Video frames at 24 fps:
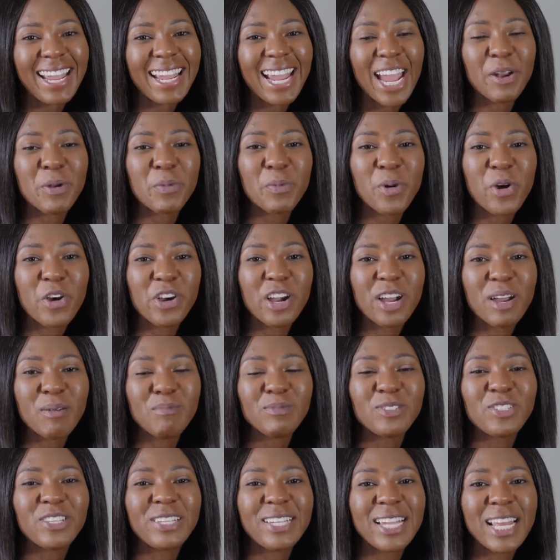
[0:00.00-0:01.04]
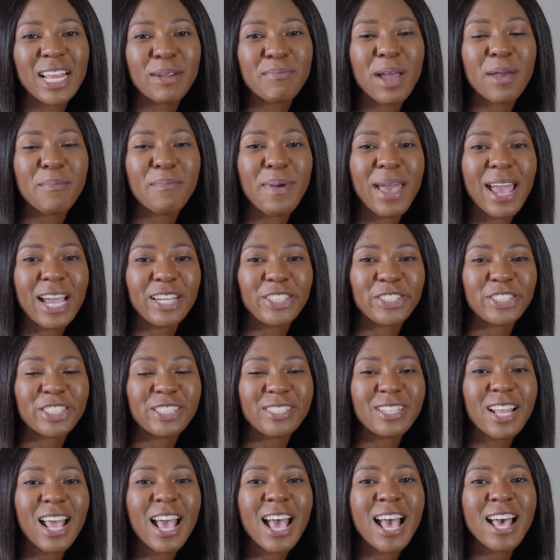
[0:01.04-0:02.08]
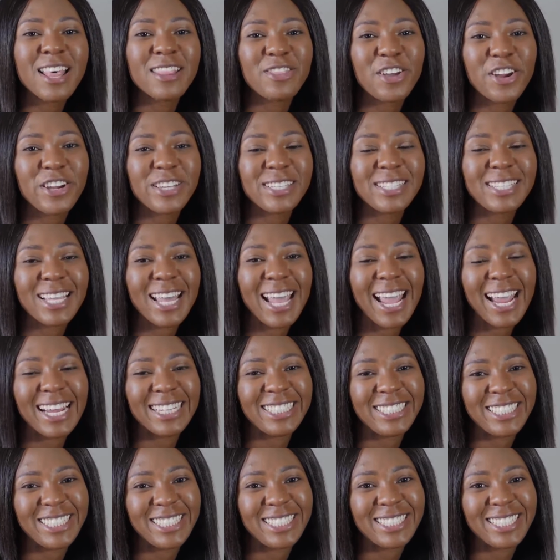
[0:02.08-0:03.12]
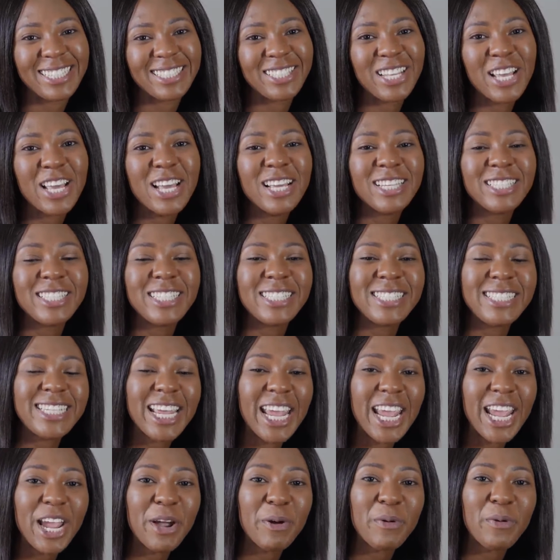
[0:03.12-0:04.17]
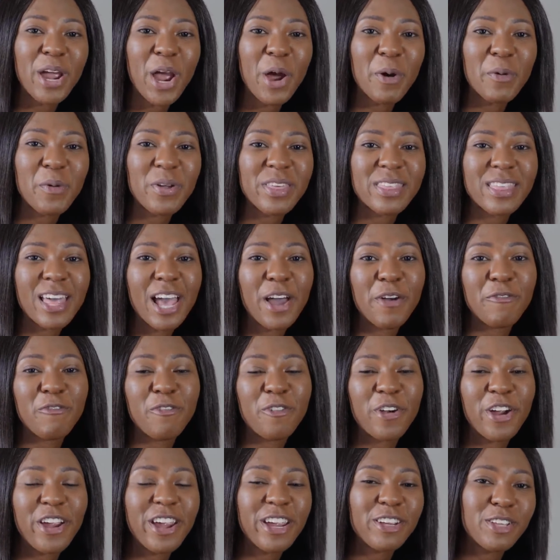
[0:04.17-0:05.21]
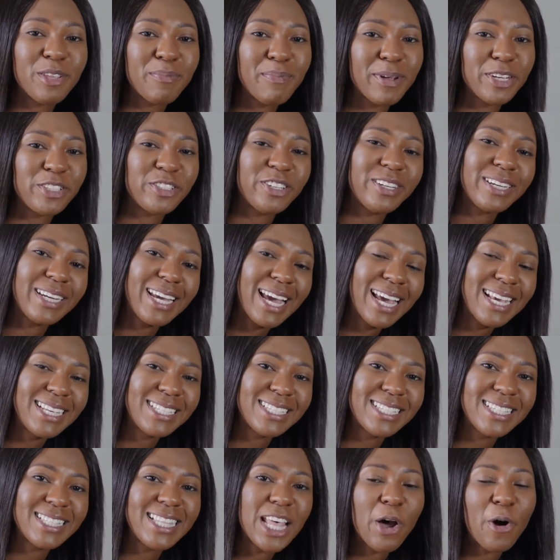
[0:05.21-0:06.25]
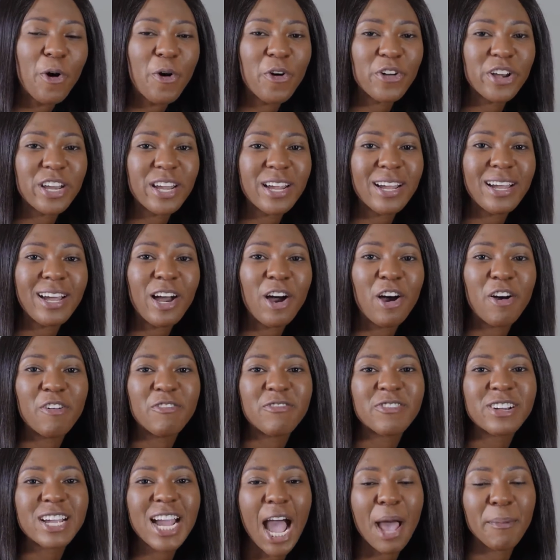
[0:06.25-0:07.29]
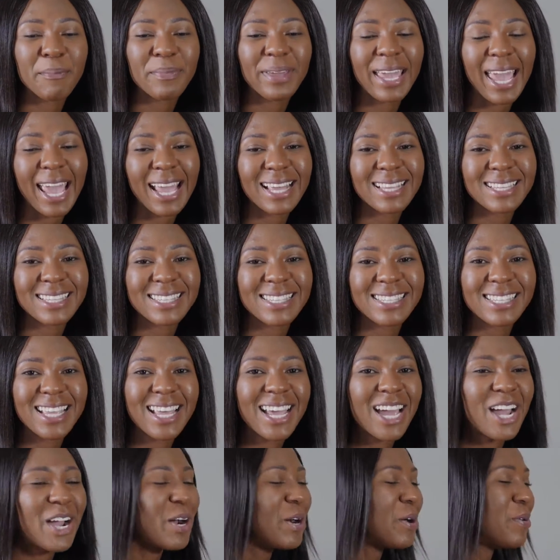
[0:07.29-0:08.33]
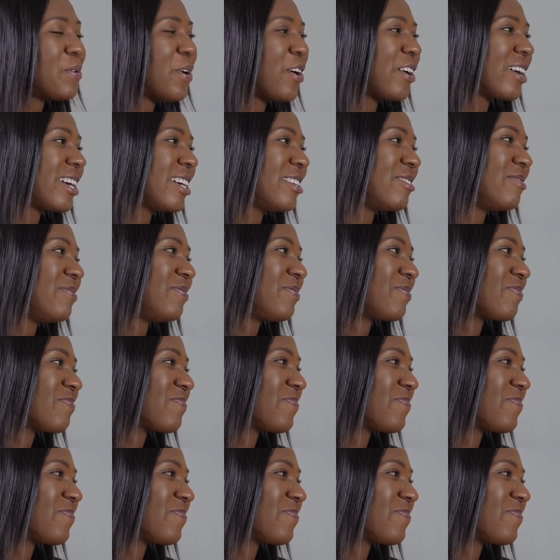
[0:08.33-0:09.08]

and welcome to Led by Passion Thursday edition. Today we are with a very special guest, the owner of Kap-cakes. Welcome.